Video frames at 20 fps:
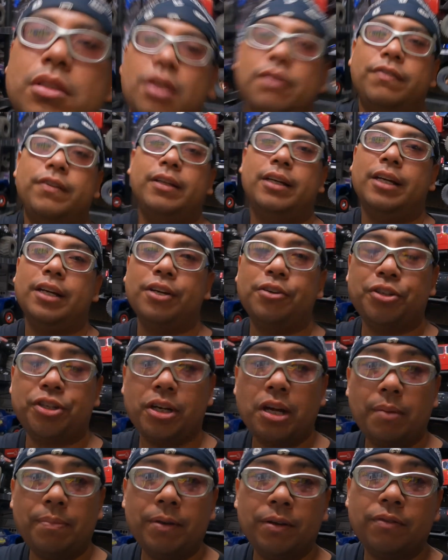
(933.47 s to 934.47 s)
definitely gotta go
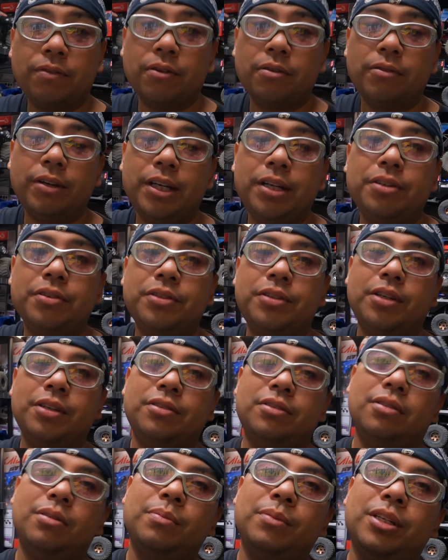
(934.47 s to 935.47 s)
shopping for a radio
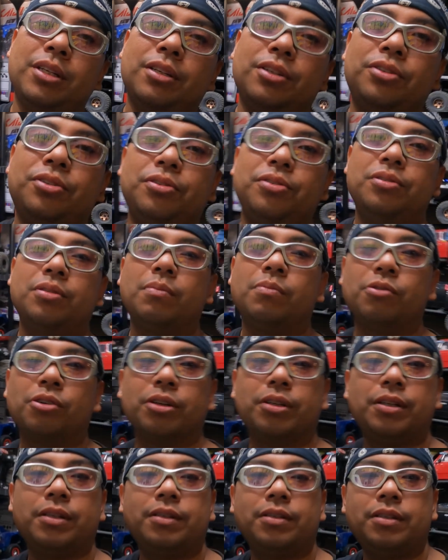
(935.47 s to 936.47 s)
system and then do some
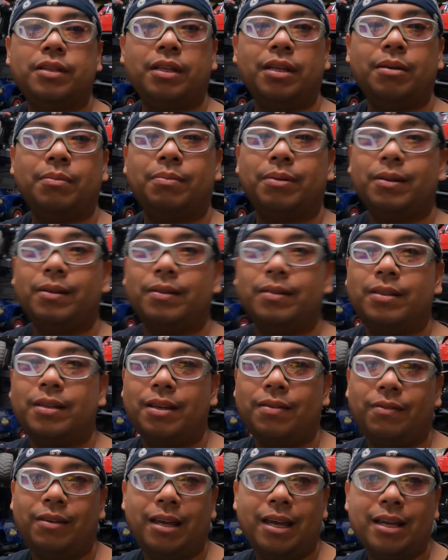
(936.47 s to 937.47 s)
work to this thing, but
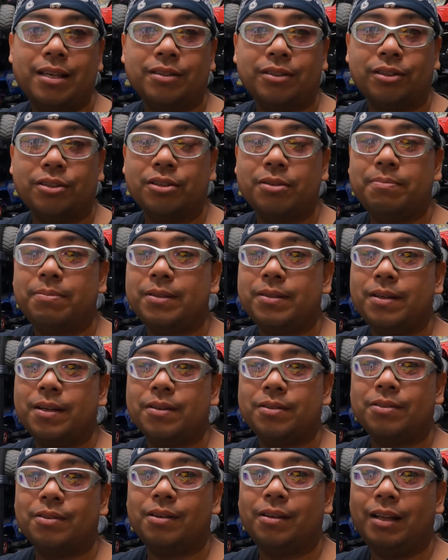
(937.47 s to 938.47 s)
it has good
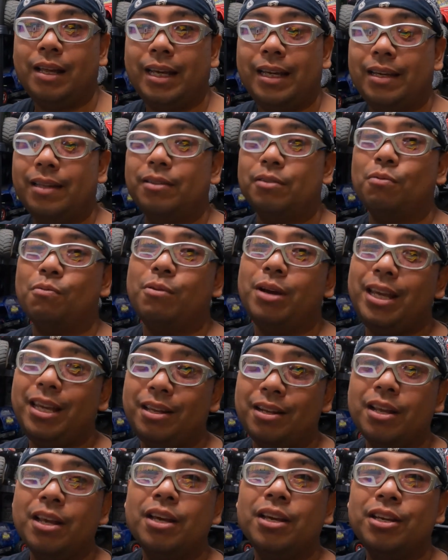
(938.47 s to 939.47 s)
potential. I like it. The
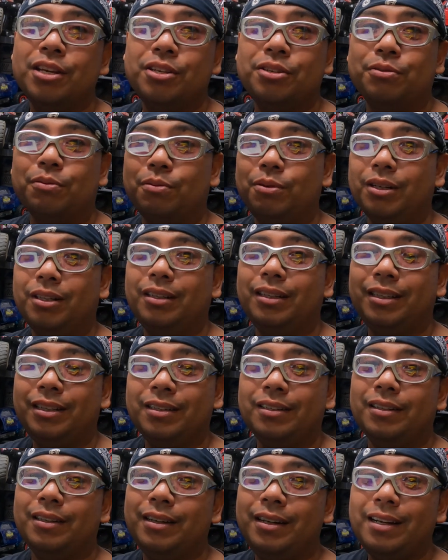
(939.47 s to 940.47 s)
weight is really
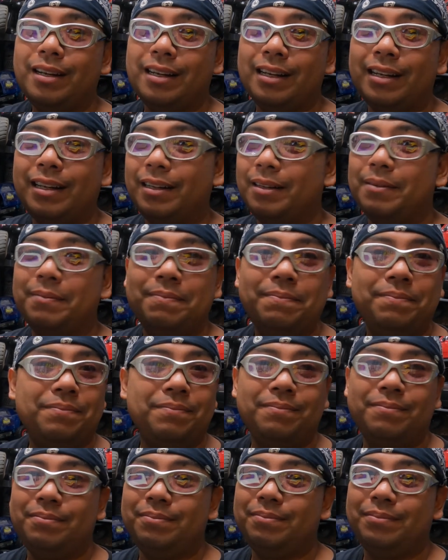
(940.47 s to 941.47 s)
good.
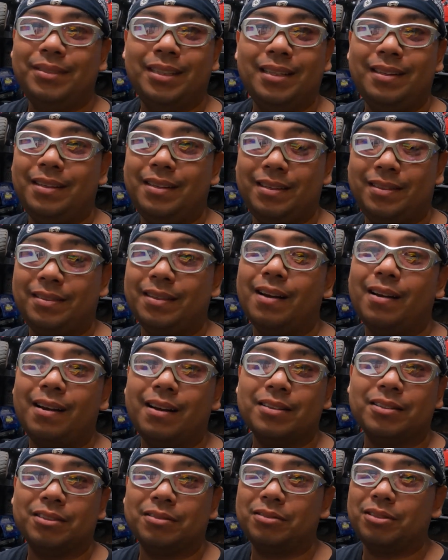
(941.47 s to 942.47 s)
It's
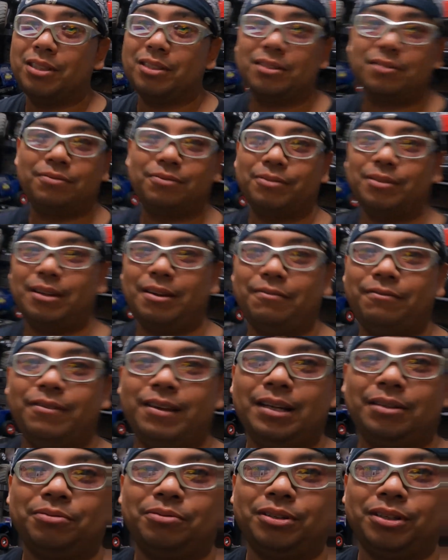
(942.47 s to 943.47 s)
awesome. Just for that
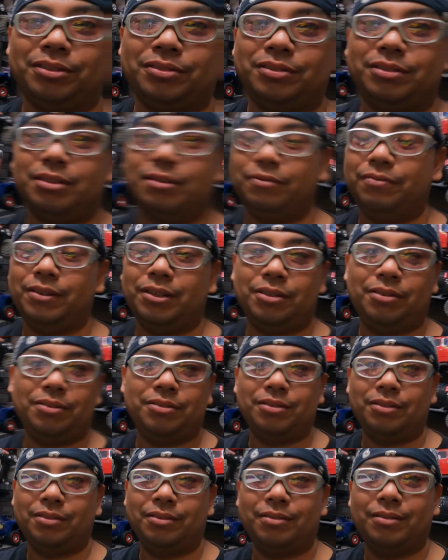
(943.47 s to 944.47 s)
fact where I could stuff
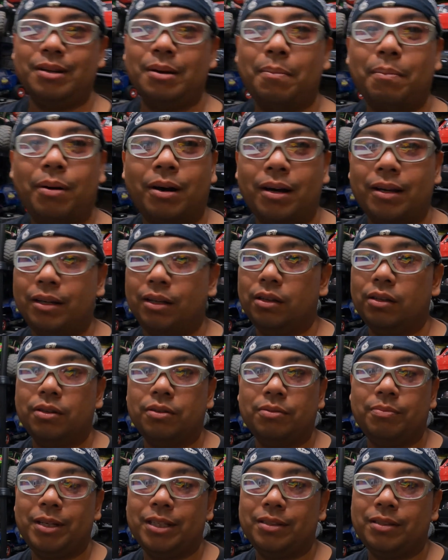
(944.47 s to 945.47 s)
figures in there, and the body
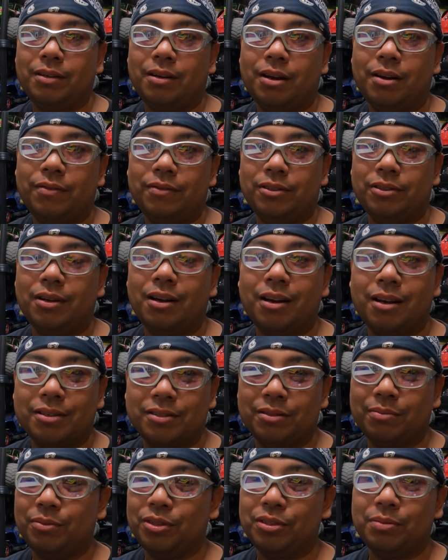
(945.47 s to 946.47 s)
alone makes it
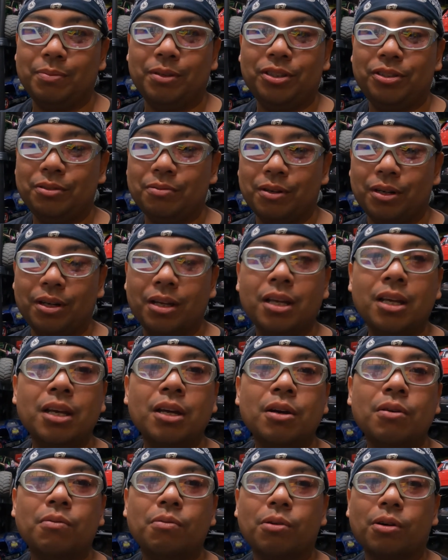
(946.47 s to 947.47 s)
awesome. Just makes you want
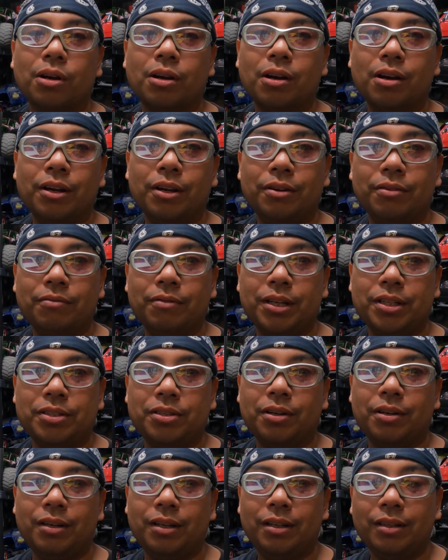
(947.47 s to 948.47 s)
to work on it and
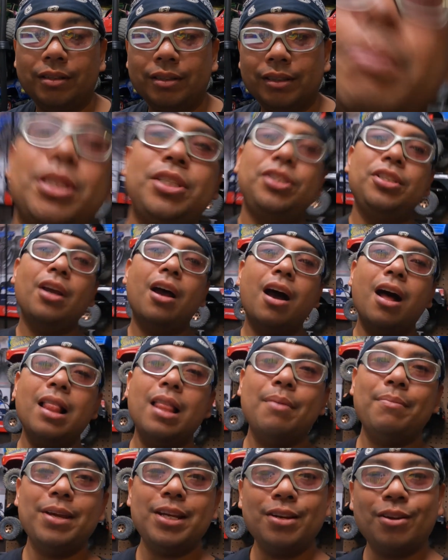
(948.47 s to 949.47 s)
wrench on it. But y'all,
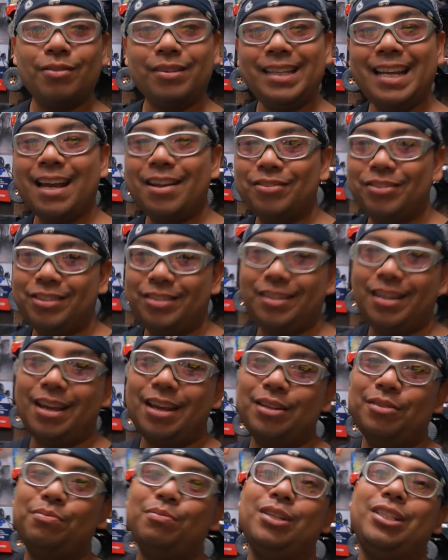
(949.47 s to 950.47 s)
let me know
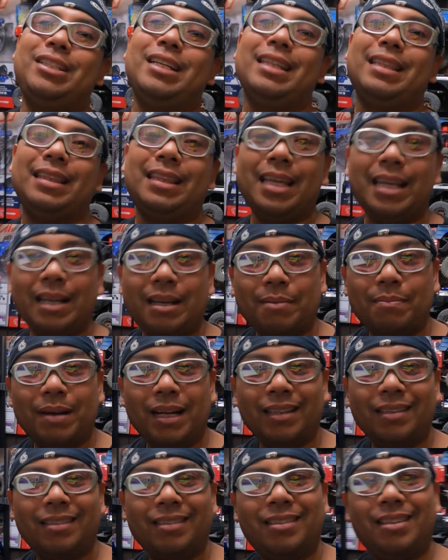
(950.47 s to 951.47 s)
downstairs what you think
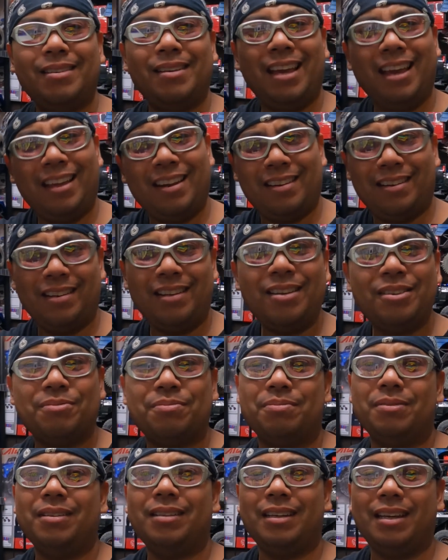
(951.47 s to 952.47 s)
about this thing. Man, it is
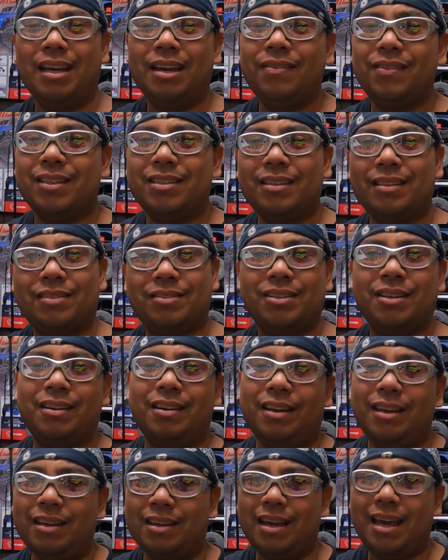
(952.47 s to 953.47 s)
really heavy. It's like Gen
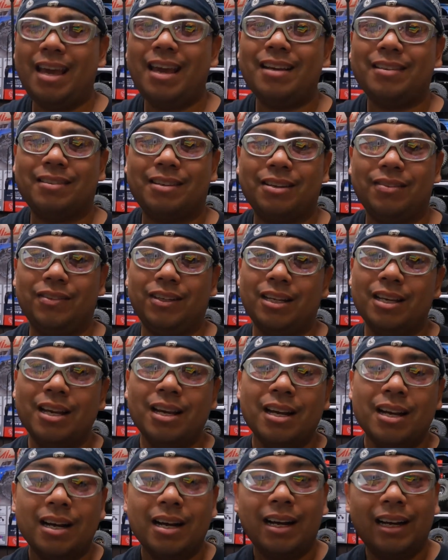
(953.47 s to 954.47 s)
8X heavy.
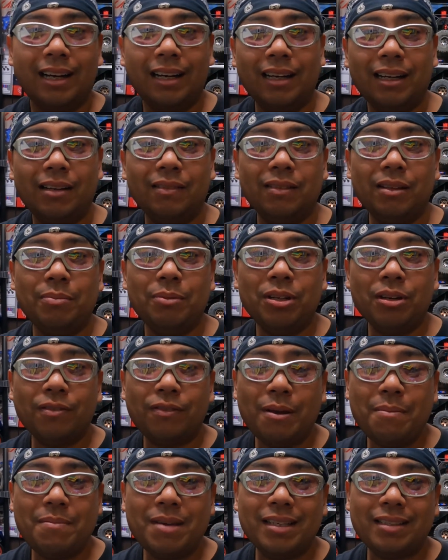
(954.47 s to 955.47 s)
Let me know
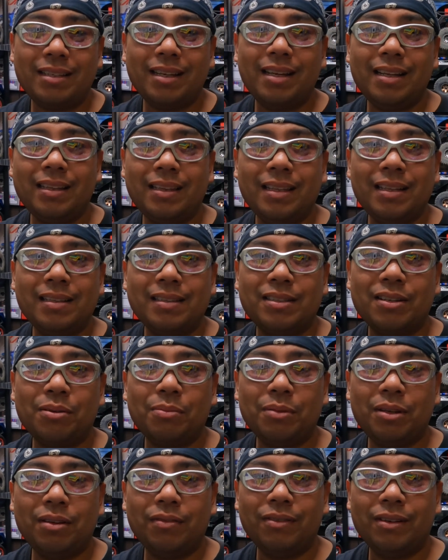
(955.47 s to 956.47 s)
if I miss anything.
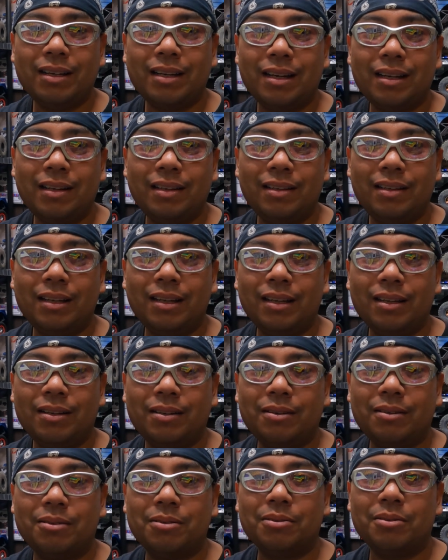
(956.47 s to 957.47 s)
Tell me if you got any like
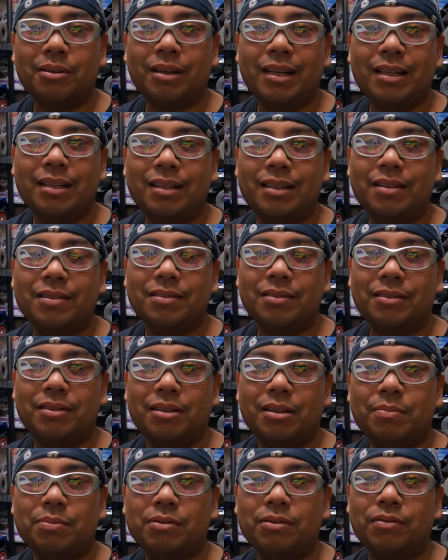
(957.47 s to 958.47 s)
cool ideas or
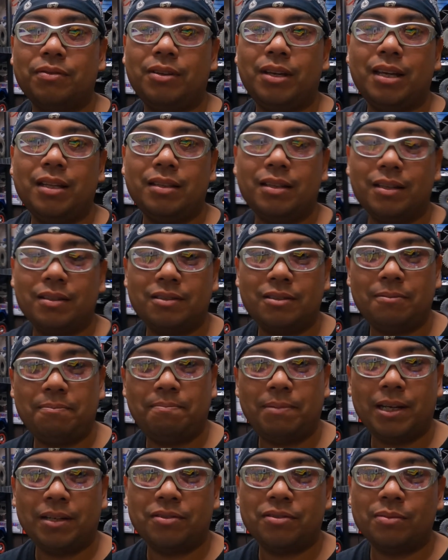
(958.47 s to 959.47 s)
tips if you hate that
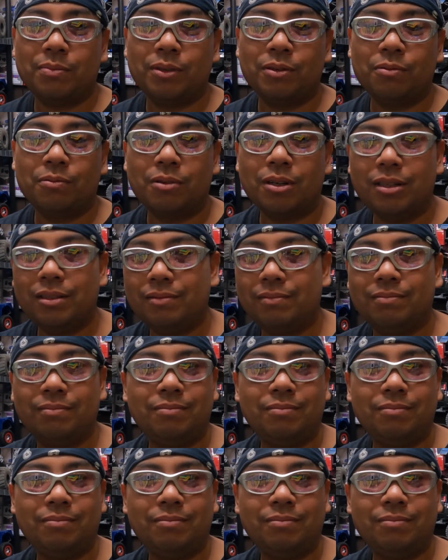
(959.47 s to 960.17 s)
Spectrum in one